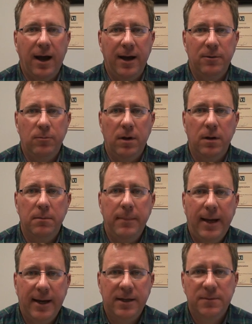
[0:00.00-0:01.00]
Hi and welcome
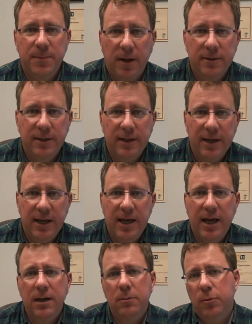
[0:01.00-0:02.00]
back. It's Paul Tilley
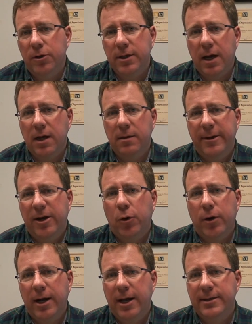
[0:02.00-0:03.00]
again, and we're talking about
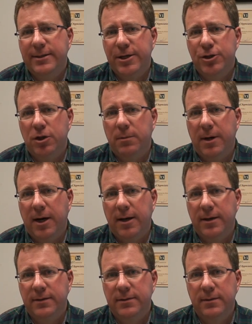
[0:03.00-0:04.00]
organizational
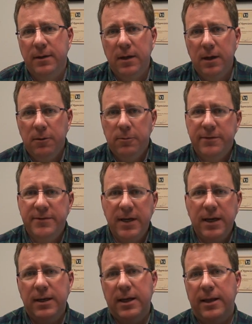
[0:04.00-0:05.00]
markets. We've
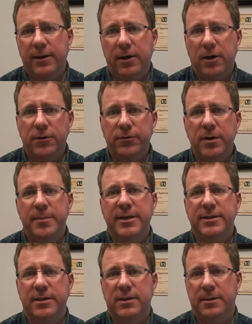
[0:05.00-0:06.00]
seen that there are three
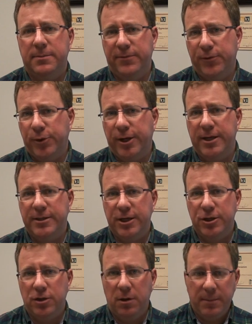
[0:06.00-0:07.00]
basic types of
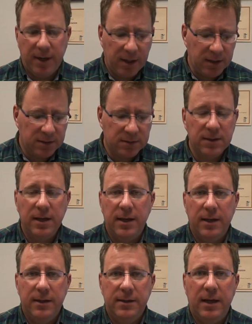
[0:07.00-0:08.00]
organizational markets,
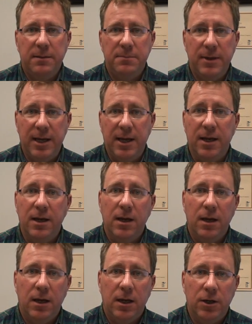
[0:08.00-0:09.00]
that being
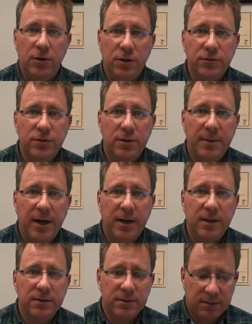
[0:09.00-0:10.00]
industrial
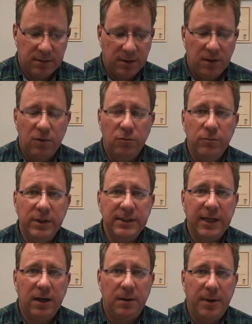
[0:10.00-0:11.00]
markets,
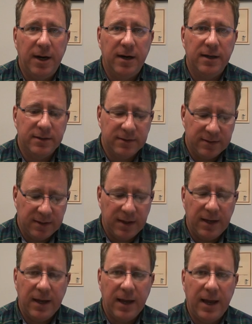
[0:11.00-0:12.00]
reseller markets,
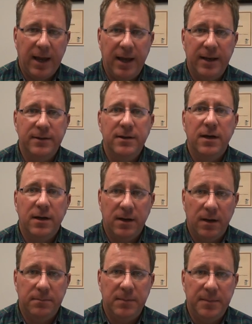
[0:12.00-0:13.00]
and
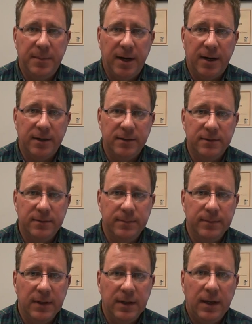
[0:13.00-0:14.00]
government markets.
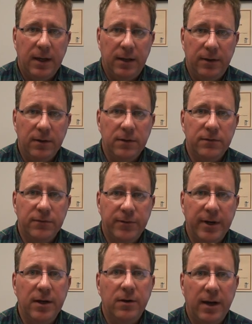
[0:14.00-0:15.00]
And these
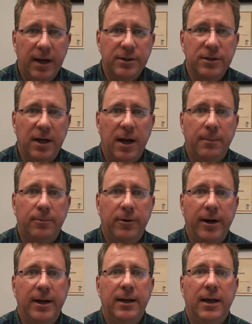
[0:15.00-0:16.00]
three could actually
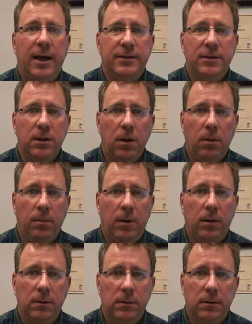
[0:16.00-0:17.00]
operate as a
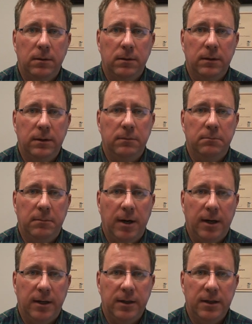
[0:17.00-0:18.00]
global
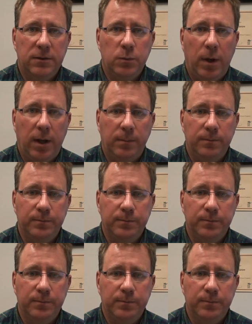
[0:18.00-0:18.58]
market as well.